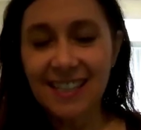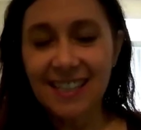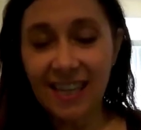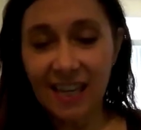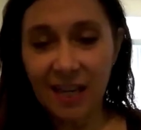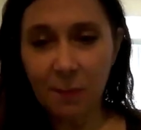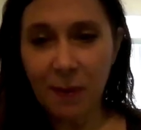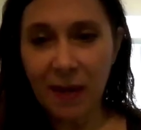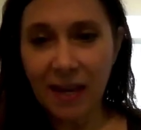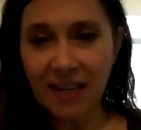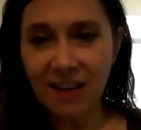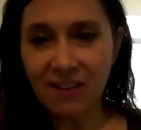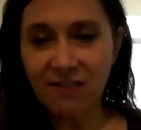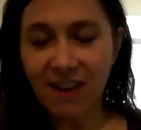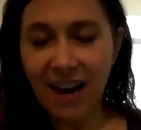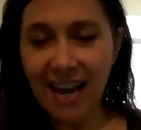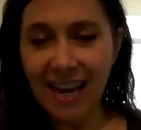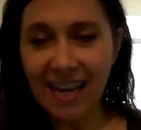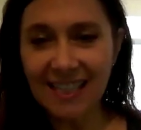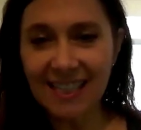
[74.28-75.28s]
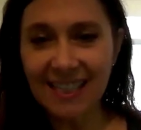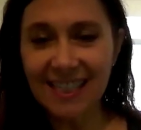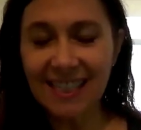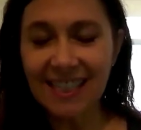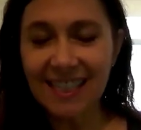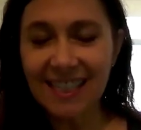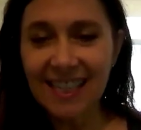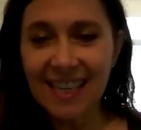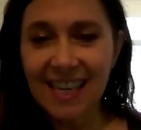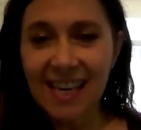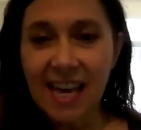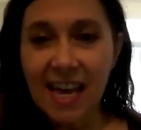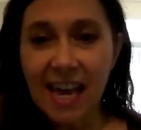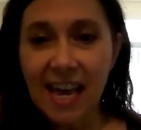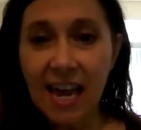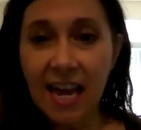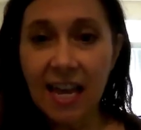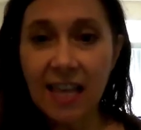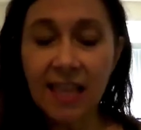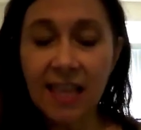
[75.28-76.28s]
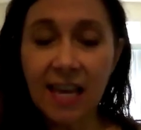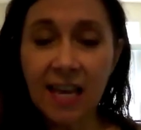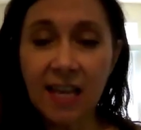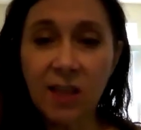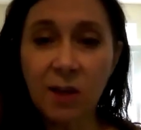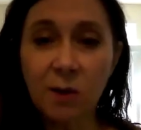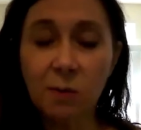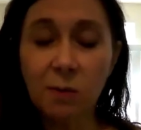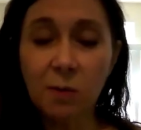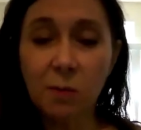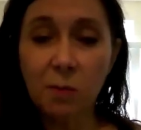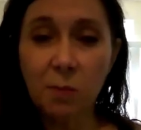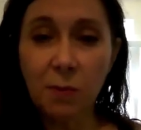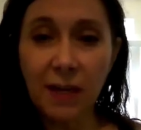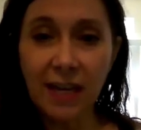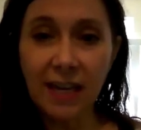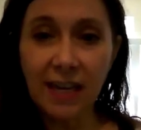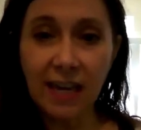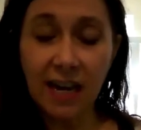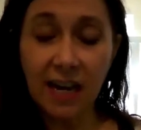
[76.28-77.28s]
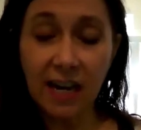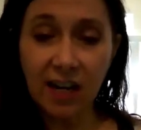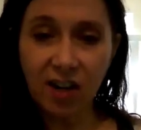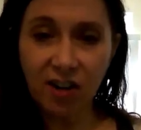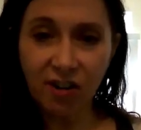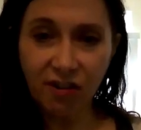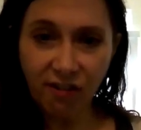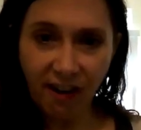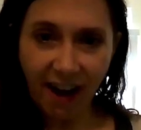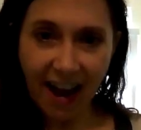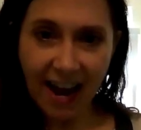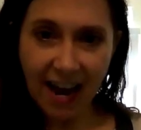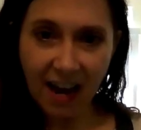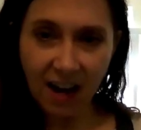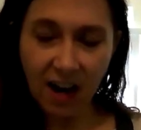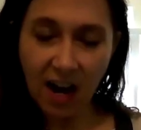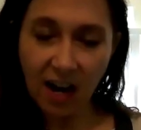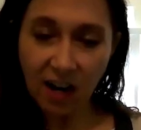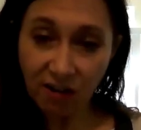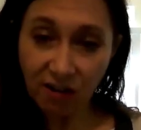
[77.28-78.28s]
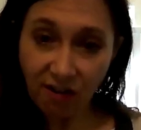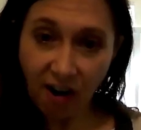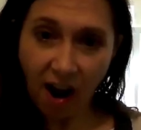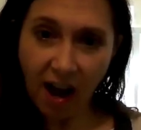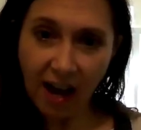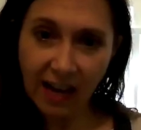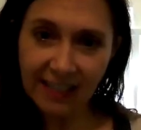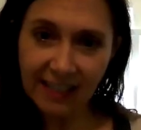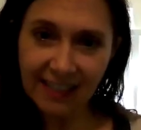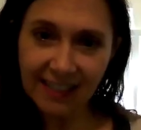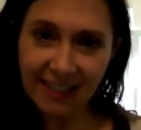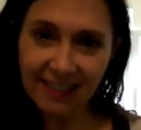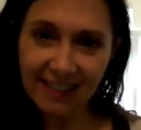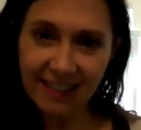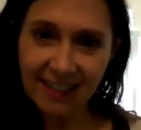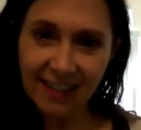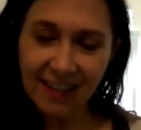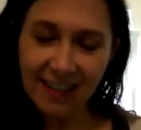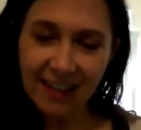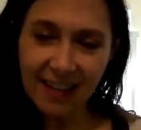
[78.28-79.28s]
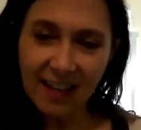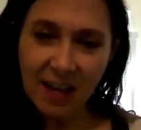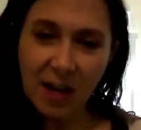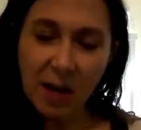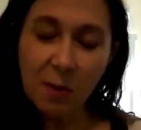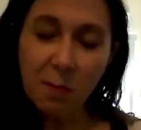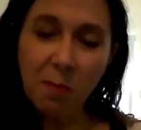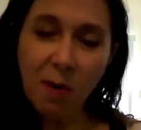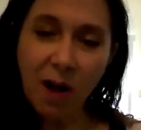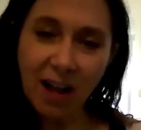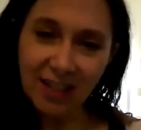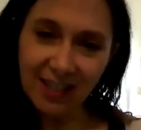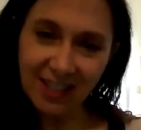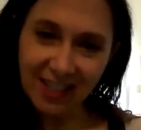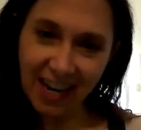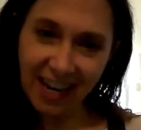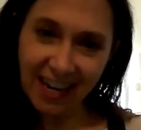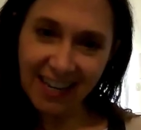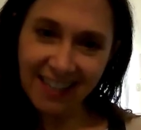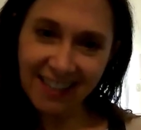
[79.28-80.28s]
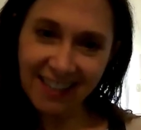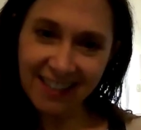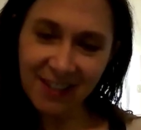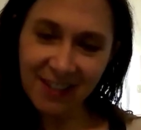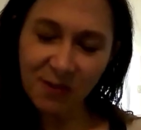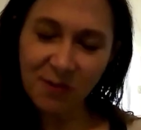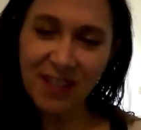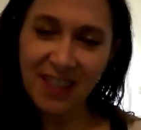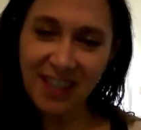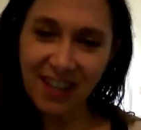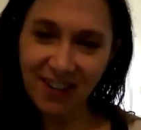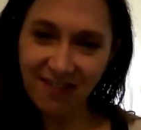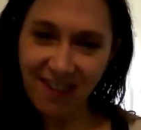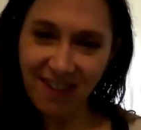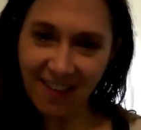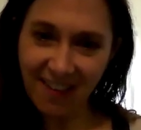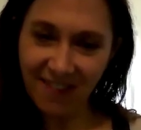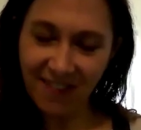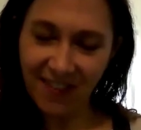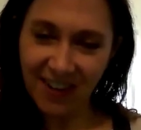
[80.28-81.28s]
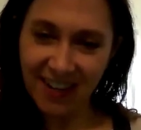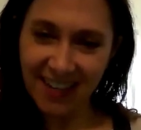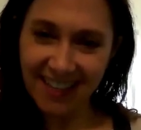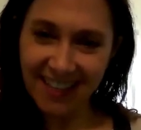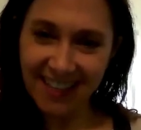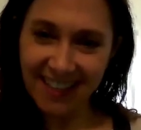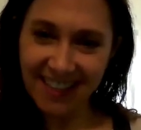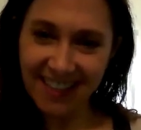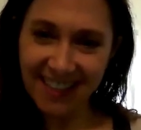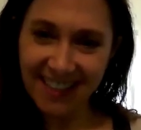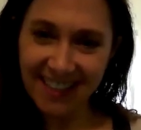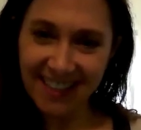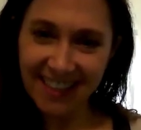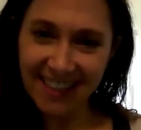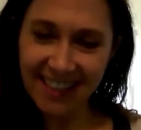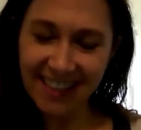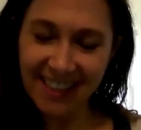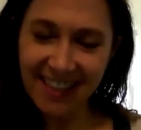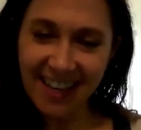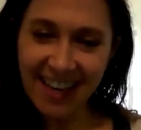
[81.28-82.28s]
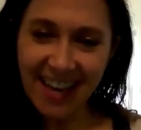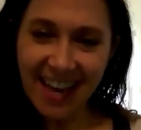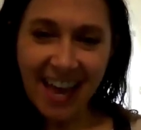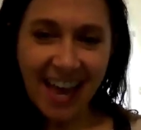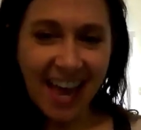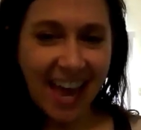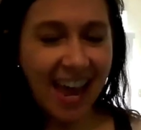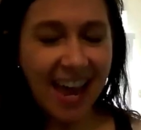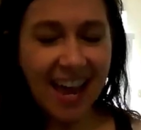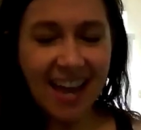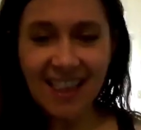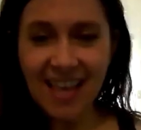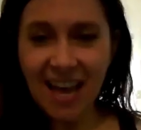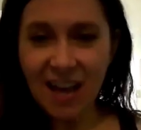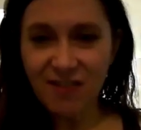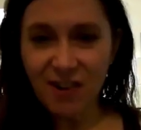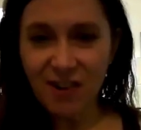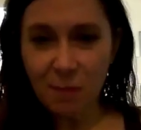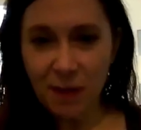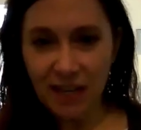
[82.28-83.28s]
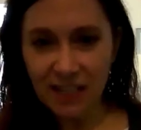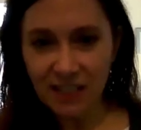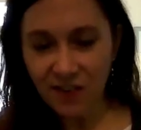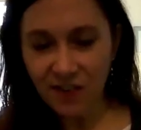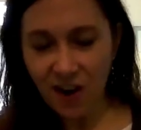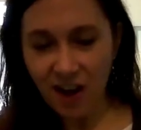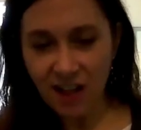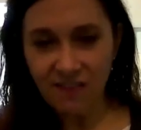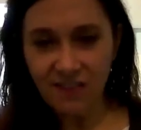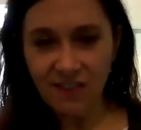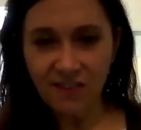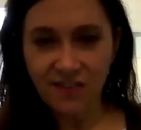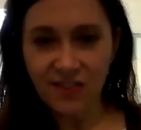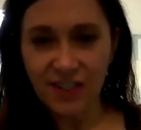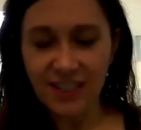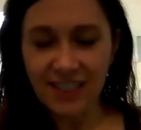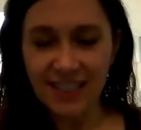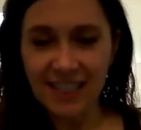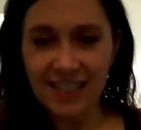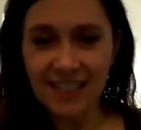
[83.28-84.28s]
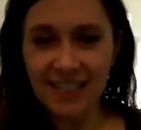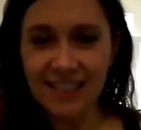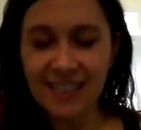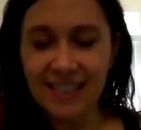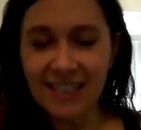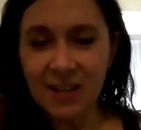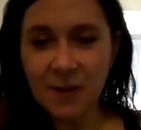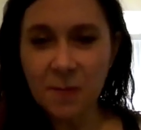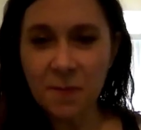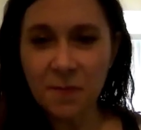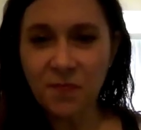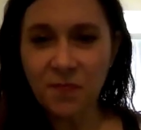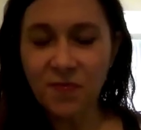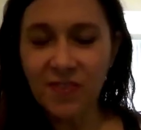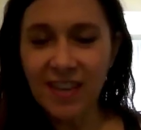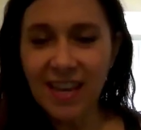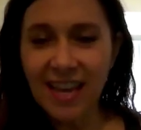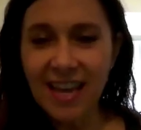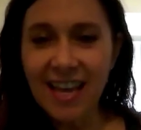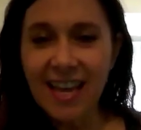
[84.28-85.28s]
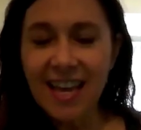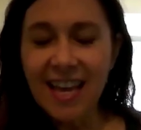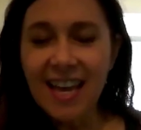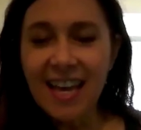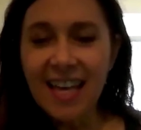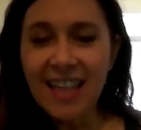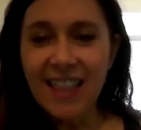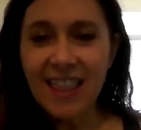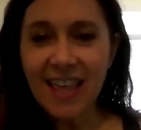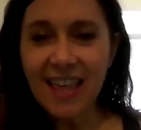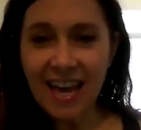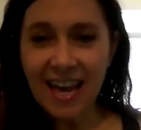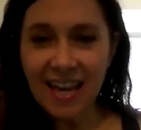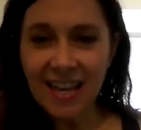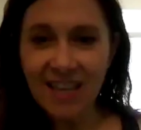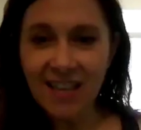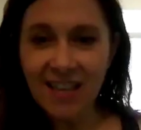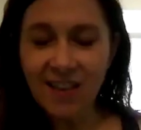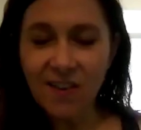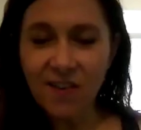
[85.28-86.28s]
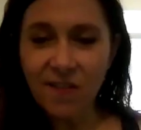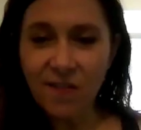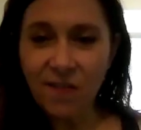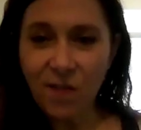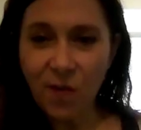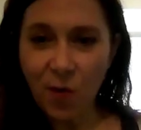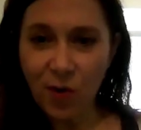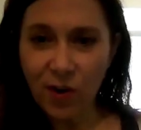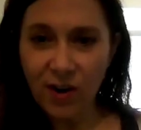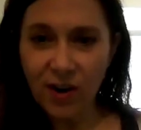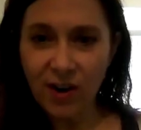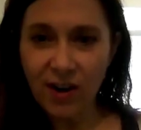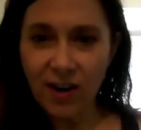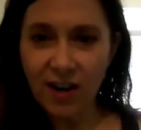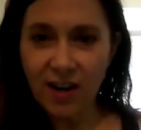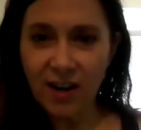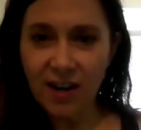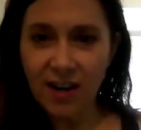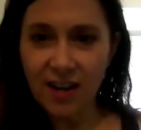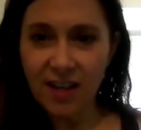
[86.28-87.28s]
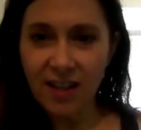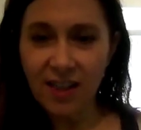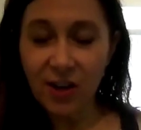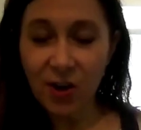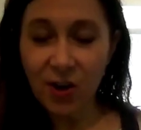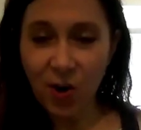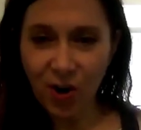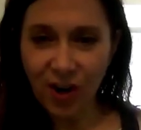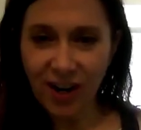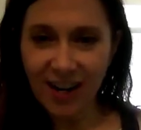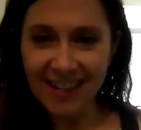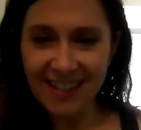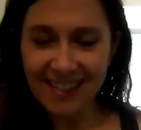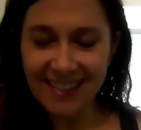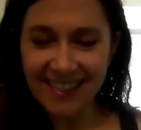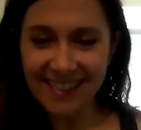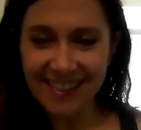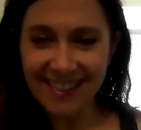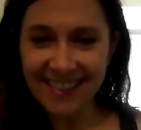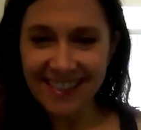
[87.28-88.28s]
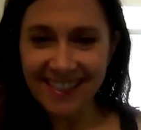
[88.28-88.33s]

syncopated right, and then there will be a cross ball change with your right foot. And that repeats for all of the verses. Then for the chorus,